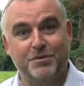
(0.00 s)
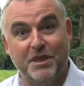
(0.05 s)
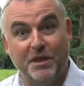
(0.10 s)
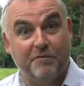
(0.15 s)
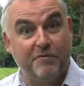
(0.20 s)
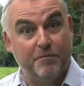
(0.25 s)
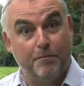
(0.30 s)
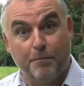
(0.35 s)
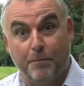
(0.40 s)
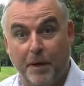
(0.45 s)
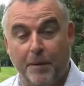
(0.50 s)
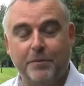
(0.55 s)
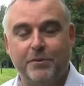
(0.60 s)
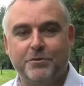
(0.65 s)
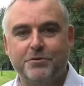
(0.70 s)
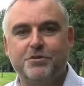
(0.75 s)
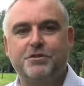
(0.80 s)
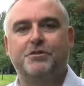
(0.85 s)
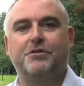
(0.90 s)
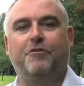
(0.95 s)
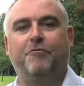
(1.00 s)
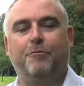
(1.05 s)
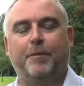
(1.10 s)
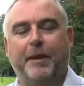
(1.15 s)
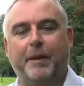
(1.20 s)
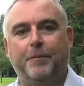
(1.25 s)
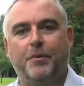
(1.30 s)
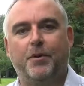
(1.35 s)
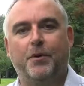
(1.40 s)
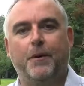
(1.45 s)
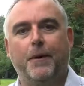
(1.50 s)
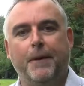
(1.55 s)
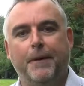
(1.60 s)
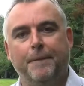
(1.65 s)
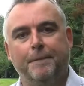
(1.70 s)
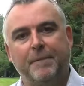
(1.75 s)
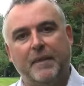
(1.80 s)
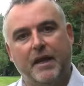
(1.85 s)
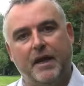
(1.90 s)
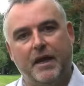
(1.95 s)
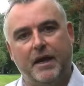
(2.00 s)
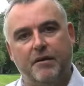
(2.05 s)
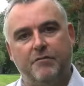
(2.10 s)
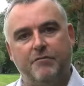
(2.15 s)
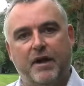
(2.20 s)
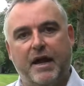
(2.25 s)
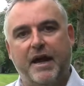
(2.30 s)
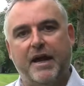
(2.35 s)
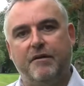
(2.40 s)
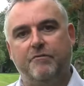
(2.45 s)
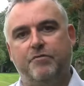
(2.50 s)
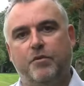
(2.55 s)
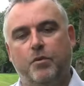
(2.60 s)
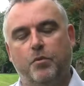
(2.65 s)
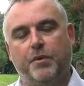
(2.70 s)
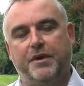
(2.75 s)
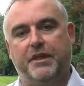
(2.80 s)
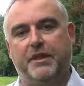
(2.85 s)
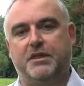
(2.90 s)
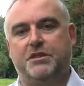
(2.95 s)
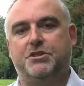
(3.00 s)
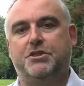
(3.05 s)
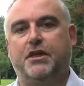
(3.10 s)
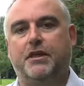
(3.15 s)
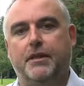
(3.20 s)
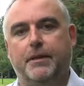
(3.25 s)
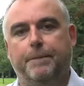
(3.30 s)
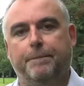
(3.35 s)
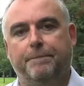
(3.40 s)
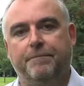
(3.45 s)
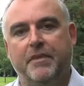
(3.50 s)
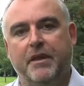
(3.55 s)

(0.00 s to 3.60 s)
different bubbles of people have, have with each other.